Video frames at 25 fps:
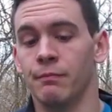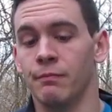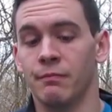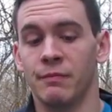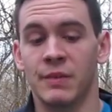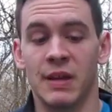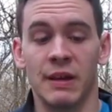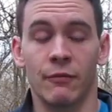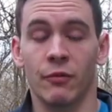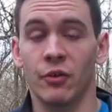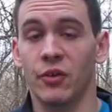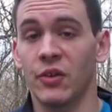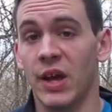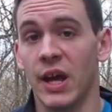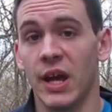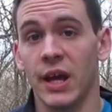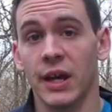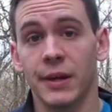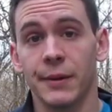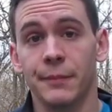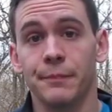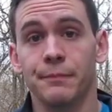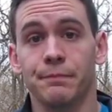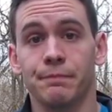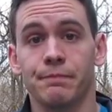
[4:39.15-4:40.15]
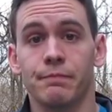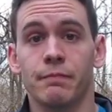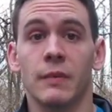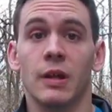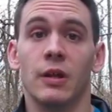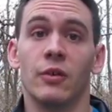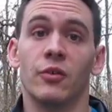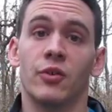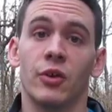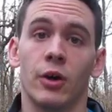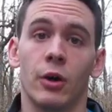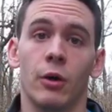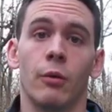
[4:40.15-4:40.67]
give or take.
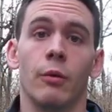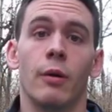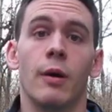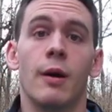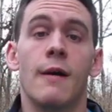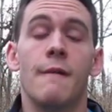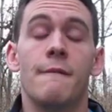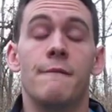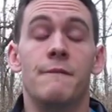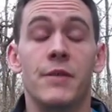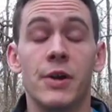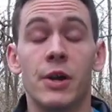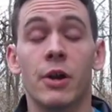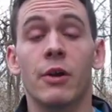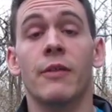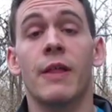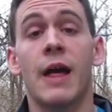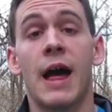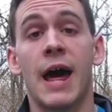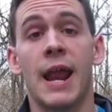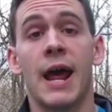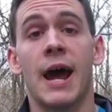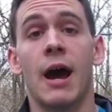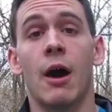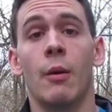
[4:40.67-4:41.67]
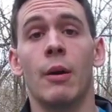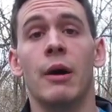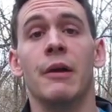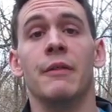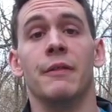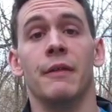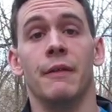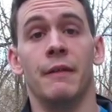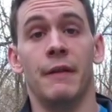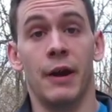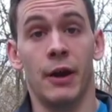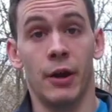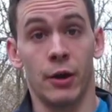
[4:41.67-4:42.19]
So figure that out, and
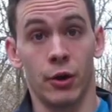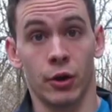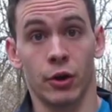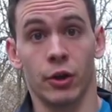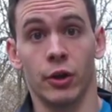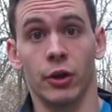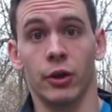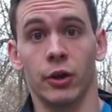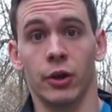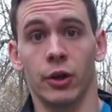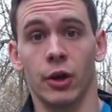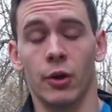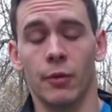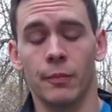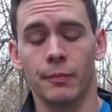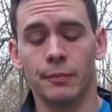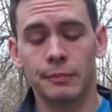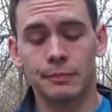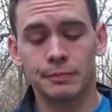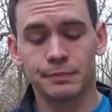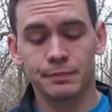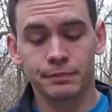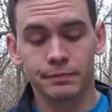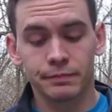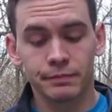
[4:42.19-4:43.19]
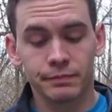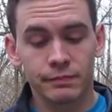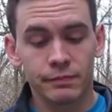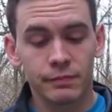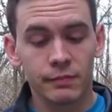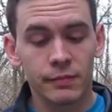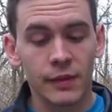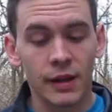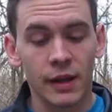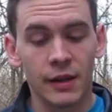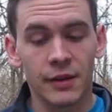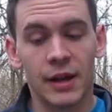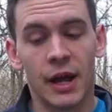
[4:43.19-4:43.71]
then there you're good to go.
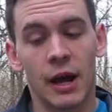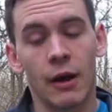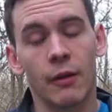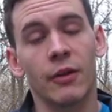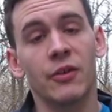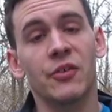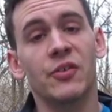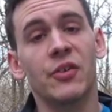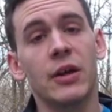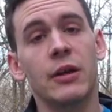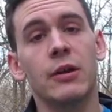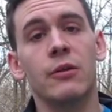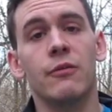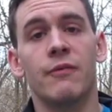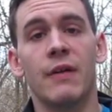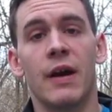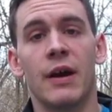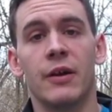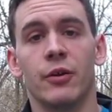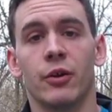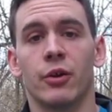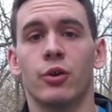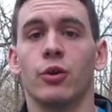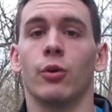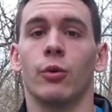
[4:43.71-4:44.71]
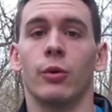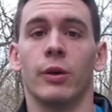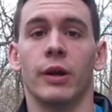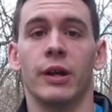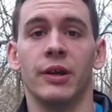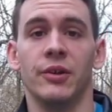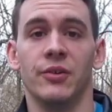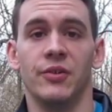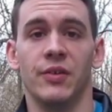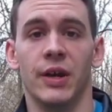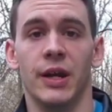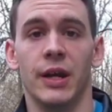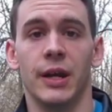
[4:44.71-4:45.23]
Now, let's say you found your caloric
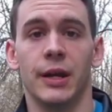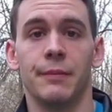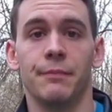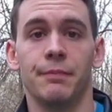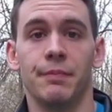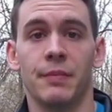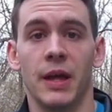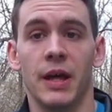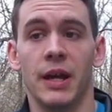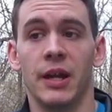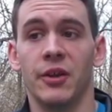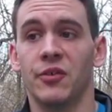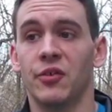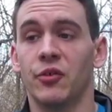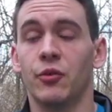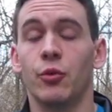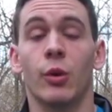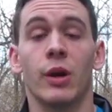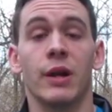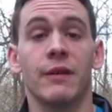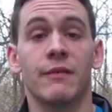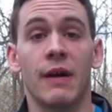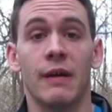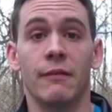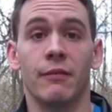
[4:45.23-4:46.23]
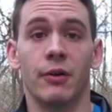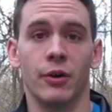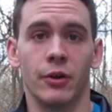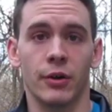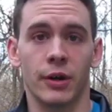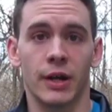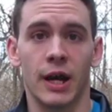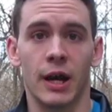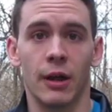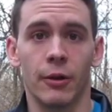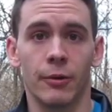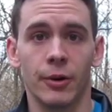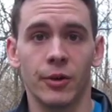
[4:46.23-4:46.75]
intake and it's 2,500
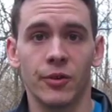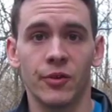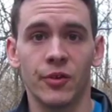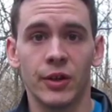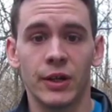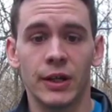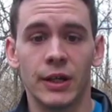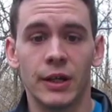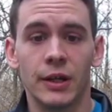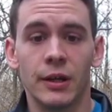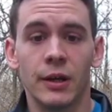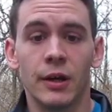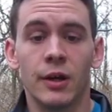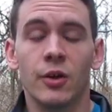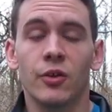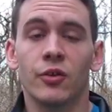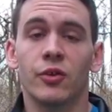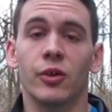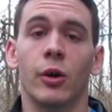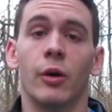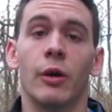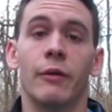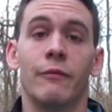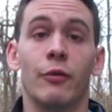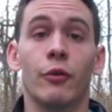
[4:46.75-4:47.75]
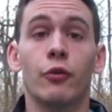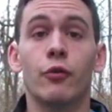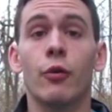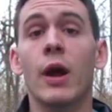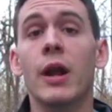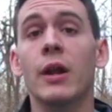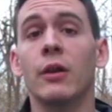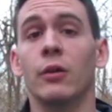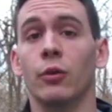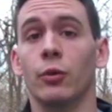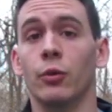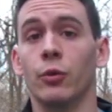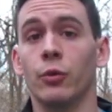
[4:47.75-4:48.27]
calories. So if you're trying
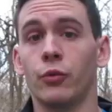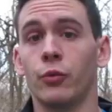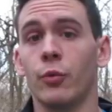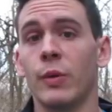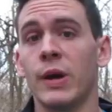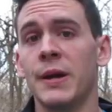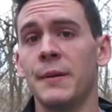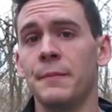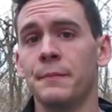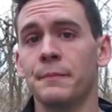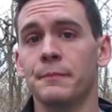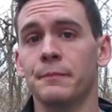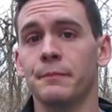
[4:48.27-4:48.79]
to lose weight,